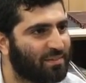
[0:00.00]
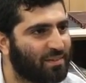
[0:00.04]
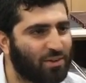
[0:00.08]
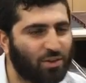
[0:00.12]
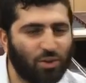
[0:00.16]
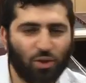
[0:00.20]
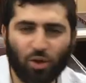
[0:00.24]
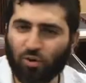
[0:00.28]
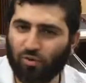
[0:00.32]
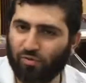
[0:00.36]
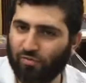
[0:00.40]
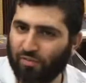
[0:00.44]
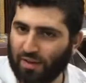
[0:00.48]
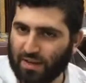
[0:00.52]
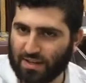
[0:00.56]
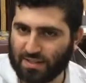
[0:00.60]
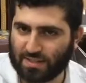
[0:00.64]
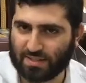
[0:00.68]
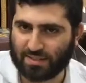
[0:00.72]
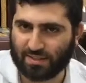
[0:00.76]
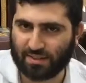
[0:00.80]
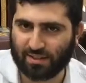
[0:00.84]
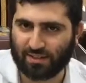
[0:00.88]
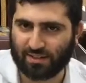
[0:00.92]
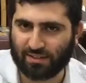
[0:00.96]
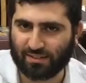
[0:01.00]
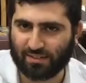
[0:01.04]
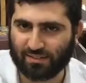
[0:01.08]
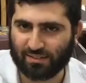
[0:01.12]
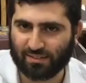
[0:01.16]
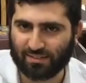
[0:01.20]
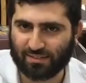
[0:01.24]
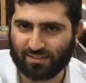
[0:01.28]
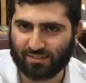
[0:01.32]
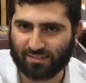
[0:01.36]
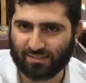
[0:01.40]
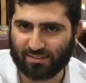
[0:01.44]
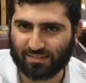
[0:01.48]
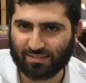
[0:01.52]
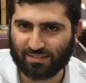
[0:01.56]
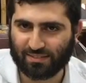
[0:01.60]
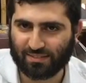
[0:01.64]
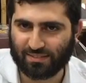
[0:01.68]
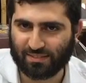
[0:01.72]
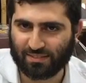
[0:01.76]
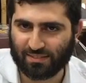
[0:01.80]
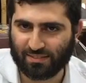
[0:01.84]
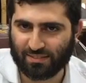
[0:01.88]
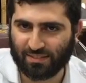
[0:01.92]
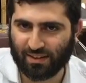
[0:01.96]
No fasting.
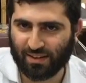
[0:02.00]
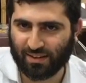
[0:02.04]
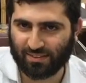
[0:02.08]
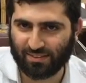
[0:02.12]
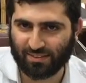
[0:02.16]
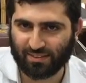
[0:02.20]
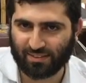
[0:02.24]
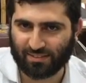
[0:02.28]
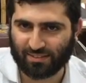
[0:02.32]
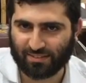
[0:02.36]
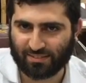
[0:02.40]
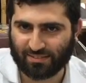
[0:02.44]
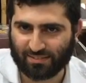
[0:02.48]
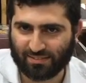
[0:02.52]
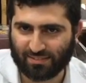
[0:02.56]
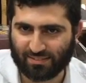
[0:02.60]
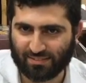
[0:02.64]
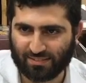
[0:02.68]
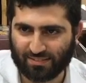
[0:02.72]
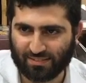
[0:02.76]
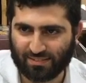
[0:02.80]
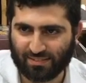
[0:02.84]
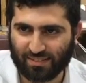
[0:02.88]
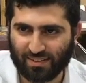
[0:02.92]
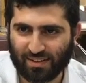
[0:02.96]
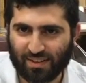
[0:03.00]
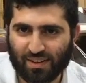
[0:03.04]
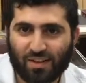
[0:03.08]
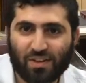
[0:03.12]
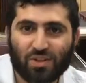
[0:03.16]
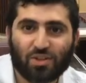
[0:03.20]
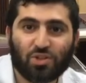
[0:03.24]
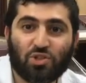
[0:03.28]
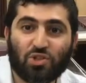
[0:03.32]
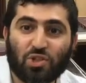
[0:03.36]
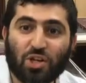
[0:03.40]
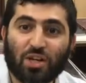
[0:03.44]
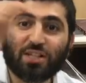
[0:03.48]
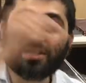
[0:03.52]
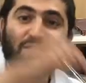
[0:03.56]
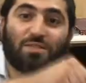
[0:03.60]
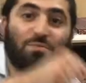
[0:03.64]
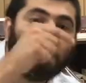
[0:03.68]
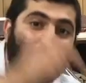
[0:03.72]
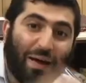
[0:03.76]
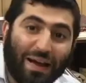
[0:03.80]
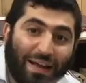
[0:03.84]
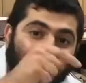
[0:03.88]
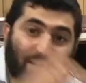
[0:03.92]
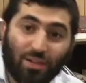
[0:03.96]
Nothing. Just
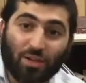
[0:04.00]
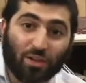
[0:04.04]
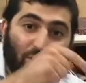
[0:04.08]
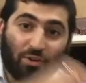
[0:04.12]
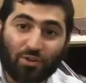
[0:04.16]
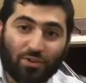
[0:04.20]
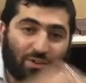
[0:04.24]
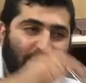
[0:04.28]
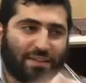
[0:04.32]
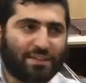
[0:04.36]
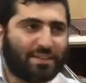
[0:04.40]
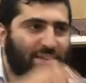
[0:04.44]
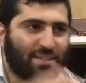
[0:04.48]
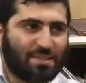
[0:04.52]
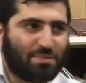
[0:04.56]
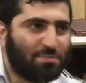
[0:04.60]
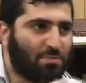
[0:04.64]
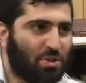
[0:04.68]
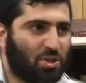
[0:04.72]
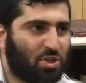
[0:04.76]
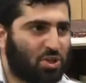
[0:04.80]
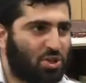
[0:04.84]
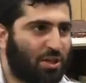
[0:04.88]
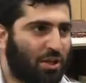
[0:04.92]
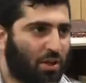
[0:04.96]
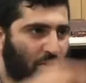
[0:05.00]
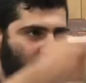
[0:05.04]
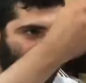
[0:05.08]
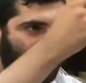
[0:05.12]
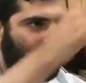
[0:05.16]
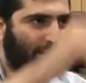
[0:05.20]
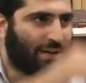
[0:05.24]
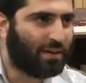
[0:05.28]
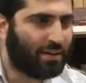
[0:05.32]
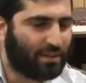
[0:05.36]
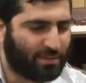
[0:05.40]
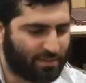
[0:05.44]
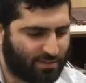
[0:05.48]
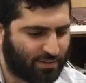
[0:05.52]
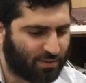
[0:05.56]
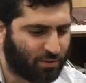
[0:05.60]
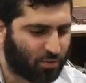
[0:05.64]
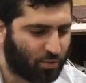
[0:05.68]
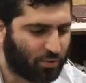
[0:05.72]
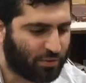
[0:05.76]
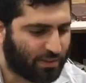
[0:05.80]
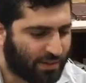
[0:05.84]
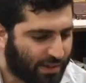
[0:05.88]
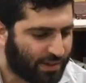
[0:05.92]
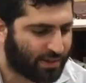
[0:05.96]
by learning these Mishnayot, making a
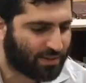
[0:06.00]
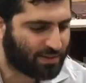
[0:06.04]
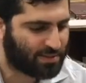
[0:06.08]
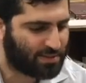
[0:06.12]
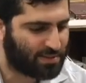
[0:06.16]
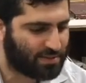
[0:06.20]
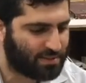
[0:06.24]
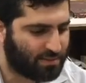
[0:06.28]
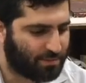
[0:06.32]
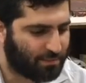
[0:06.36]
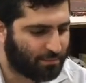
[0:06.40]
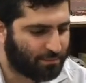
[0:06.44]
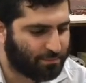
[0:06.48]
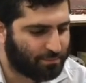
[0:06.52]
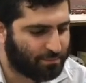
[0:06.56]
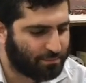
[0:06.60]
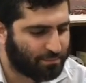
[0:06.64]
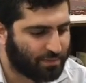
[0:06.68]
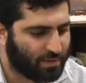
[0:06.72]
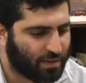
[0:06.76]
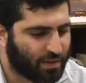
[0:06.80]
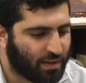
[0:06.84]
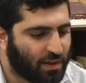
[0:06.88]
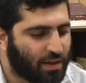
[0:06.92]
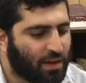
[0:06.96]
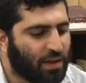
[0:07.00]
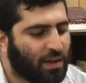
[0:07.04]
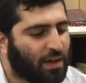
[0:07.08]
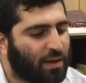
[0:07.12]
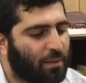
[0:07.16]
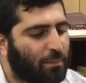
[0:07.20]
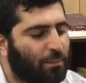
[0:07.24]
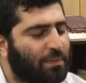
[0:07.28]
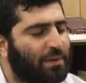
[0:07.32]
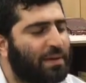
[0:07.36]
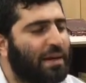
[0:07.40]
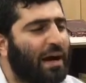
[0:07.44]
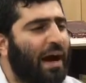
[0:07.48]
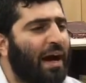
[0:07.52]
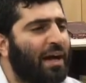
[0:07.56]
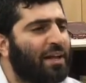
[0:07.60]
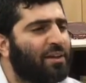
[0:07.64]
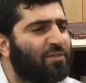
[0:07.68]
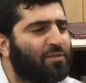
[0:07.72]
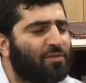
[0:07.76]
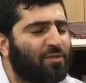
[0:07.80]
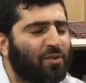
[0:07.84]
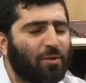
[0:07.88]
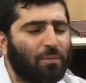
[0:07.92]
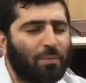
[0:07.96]
tikkun. Next. God
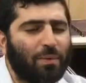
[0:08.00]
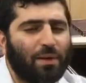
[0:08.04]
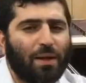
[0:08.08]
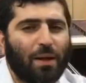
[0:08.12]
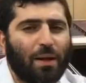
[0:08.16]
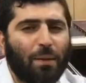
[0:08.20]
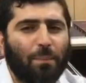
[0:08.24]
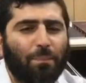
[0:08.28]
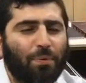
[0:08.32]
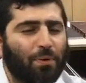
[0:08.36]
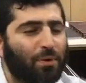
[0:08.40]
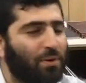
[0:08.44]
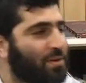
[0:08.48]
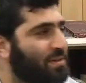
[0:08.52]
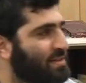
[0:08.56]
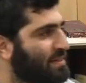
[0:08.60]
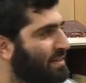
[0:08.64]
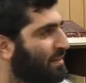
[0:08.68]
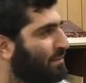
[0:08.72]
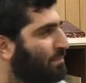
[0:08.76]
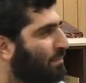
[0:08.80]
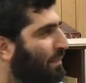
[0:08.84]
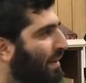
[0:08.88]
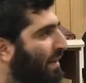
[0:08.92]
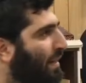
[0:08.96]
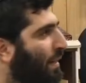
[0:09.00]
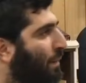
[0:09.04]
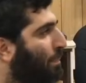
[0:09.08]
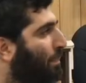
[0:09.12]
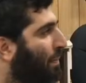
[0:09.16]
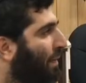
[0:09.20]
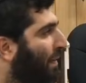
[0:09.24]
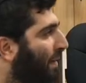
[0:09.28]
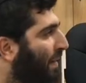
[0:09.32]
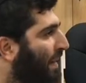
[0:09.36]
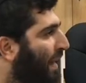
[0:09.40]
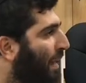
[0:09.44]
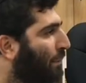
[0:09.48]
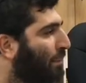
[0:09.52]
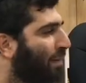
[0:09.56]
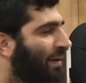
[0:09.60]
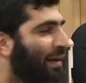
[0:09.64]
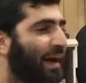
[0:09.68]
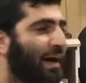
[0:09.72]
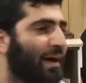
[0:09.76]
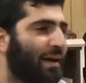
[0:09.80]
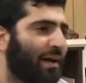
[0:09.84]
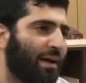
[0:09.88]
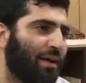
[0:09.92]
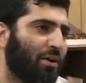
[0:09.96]
forbid a person made a pigam in
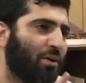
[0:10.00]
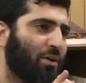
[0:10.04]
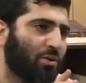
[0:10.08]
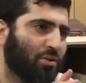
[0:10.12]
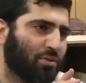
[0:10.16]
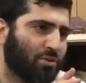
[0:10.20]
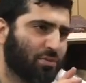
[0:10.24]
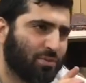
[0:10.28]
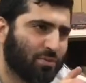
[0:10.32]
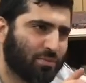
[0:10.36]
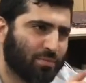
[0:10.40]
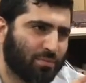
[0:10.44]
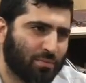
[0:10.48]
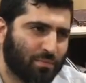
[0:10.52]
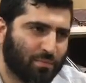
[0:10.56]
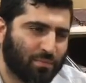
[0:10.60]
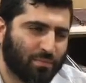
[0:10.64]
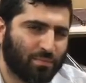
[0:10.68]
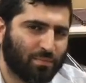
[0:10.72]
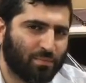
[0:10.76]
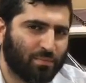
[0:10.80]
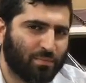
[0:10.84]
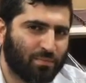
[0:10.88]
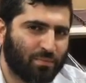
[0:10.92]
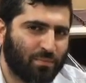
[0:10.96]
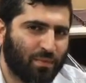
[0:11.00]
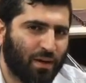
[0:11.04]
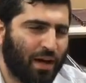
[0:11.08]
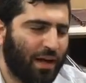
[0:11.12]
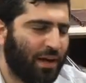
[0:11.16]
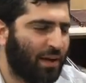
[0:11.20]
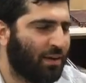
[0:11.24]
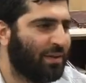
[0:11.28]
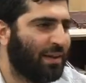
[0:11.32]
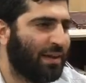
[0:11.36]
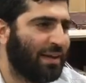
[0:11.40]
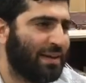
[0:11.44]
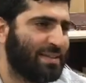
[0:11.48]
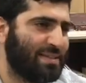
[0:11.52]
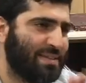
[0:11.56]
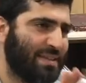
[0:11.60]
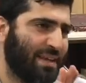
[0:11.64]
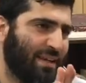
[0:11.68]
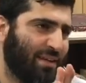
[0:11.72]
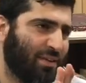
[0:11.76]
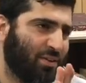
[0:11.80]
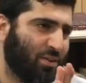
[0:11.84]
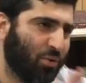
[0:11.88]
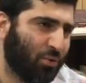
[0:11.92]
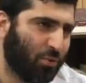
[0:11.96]
arayot. I don't like
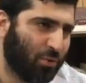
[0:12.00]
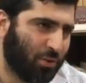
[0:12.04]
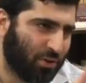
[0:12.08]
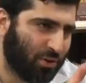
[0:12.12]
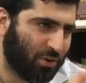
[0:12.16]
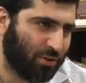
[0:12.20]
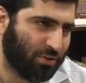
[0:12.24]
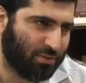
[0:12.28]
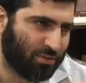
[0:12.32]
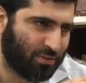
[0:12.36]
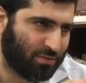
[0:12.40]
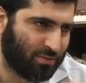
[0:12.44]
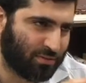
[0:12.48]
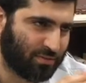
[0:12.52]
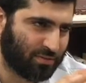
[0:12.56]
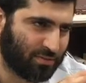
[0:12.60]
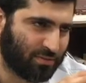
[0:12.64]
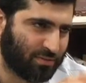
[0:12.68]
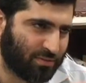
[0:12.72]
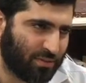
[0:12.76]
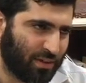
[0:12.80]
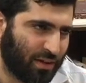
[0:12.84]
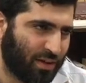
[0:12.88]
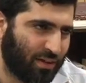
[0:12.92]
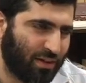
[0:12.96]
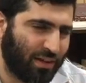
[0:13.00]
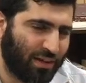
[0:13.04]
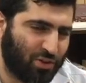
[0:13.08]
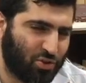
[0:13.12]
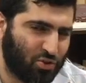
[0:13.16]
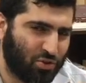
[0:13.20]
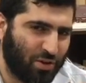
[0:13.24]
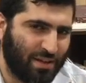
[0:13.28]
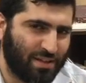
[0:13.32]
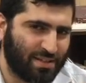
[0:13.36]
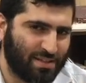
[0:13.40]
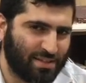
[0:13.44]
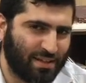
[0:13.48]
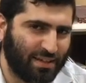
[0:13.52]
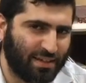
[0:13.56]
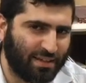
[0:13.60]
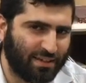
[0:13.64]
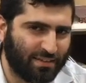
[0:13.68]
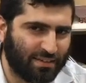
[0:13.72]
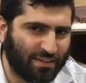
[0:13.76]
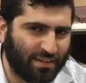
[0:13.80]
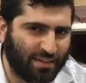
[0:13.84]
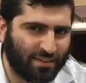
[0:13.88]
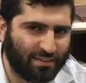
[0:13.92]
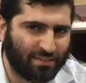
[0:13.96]
saying the word, I don't like translating
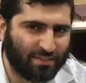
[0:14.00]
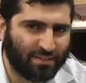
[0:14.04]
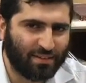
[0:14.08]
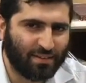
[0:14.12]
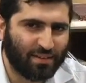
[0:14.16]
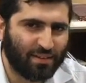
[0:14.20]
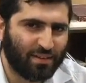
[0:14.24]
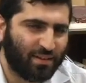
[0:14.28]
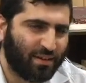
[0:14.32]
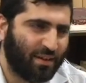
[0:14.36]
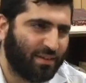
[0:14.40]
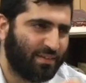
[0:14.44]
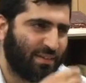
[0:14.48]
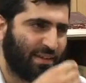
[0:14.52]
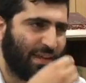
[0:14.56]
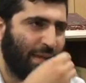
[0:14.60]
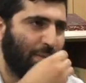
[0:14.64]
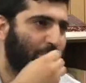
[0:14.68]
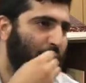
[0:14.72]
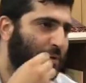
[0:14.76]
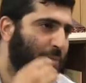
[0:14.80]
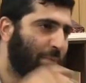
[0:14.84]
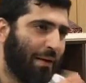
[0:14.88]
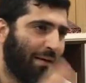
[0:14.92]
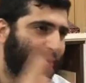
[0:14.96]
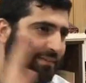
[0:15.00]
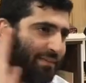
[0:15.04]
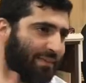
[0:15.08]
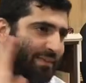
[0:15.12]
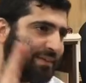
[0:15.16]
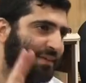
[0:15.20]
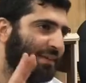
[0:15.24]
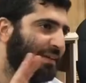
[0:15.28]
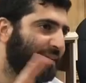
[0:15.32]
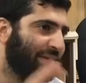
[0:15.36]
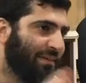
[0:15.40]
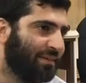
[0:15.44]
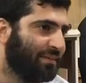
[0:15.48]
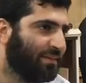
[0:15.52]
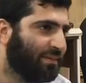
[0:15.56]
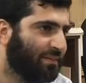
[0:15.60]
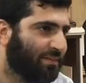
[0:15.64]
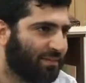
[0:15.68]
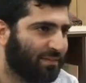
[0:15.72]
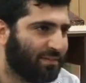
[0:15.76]
that. You have to keep your mouth clean.